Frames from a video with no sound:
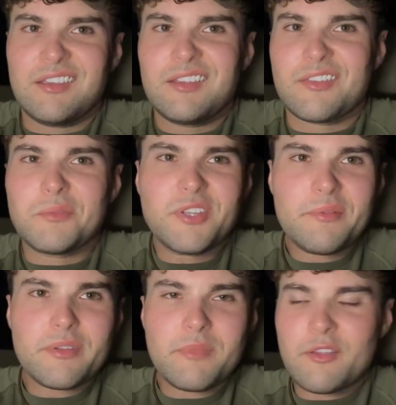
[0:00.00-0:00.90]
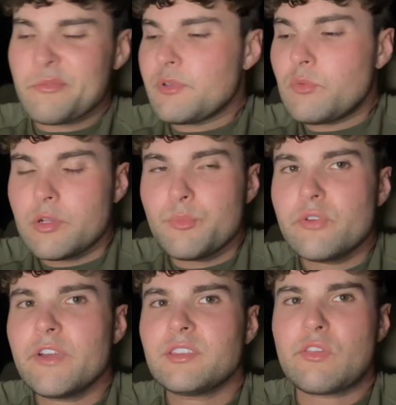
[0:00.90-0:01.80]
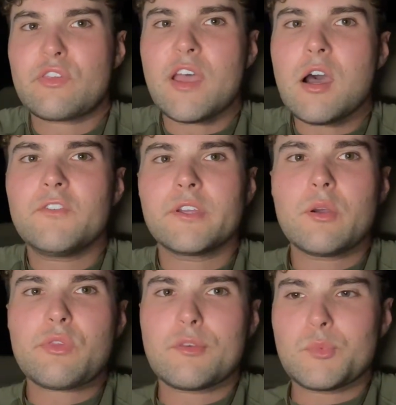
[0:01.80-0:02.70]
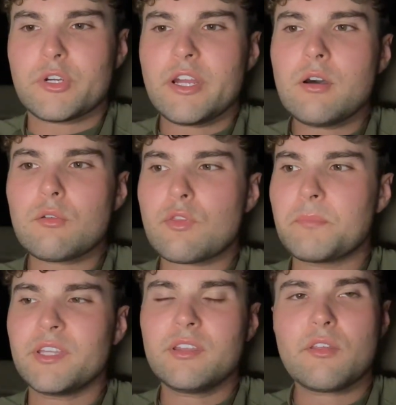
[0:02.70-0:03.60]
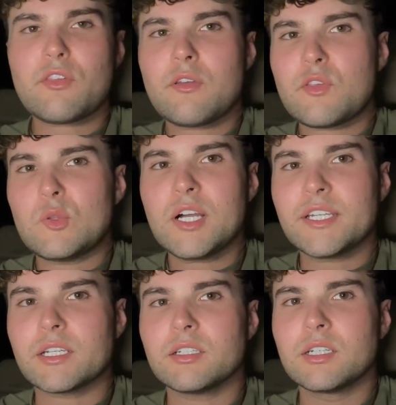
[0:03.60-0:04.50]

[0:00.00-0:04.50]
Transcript: Sometimes it makes me want to move out the South and go somewhere else, but then it's also like,